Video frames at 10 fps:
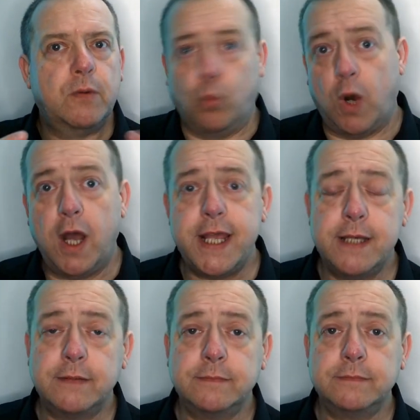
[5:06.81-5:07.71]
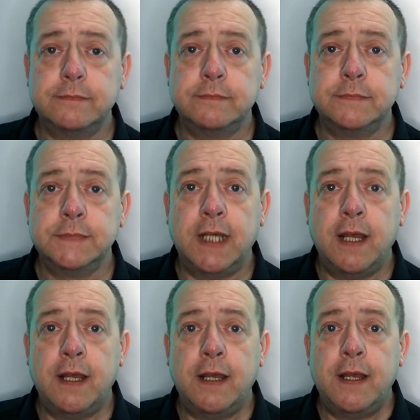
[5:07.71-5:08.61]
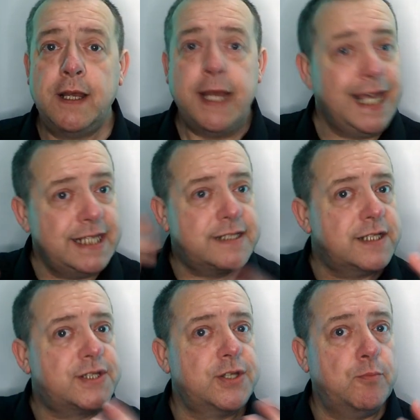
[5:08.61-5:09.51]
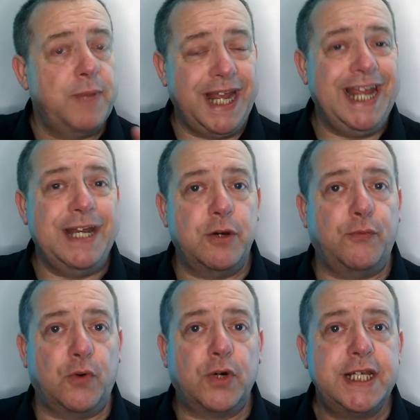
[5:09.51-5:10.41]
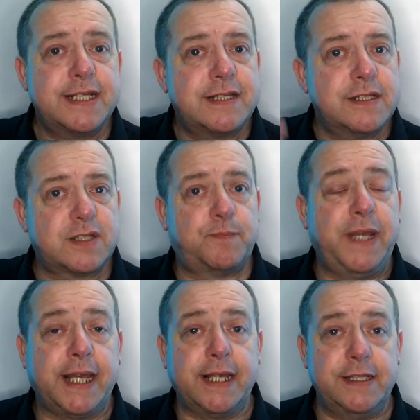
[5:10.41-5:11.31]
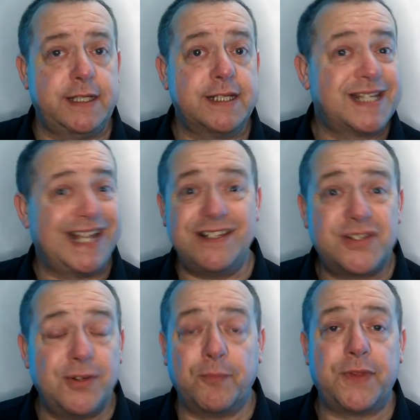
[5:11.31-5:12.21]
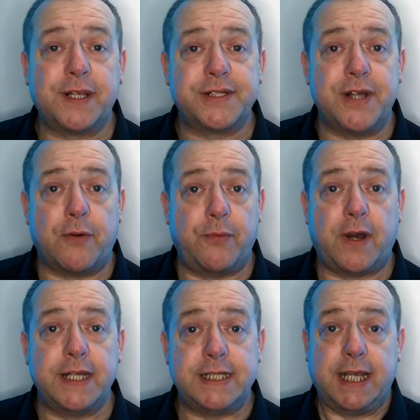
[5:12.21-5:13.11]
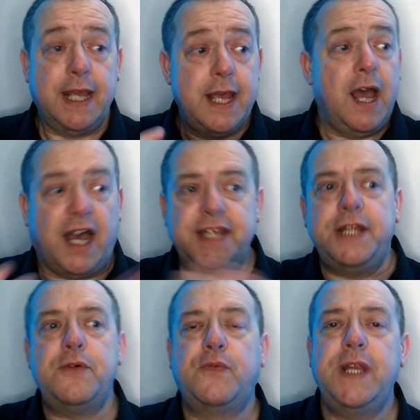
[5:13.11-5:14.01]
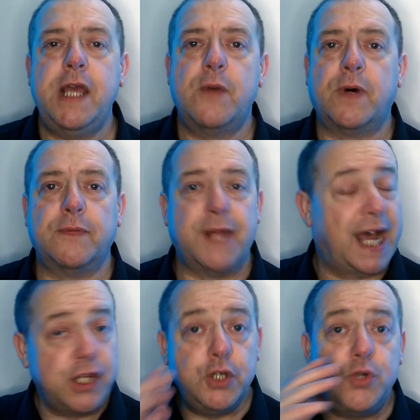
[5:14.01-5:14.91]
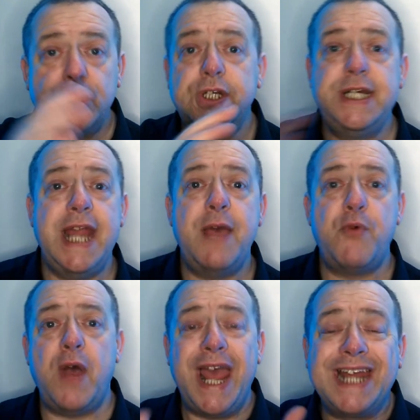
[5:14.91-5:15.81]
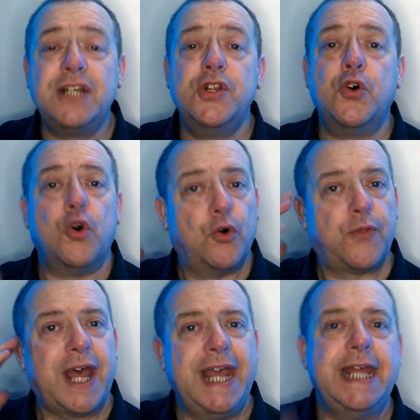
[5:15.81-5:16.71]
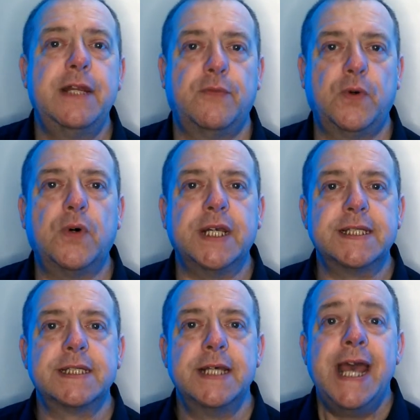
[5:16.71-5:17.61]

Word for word: Why? is there some inner voice that's speaking to you saying something's not right here? I did a video on that. You should never ignore that inner voice.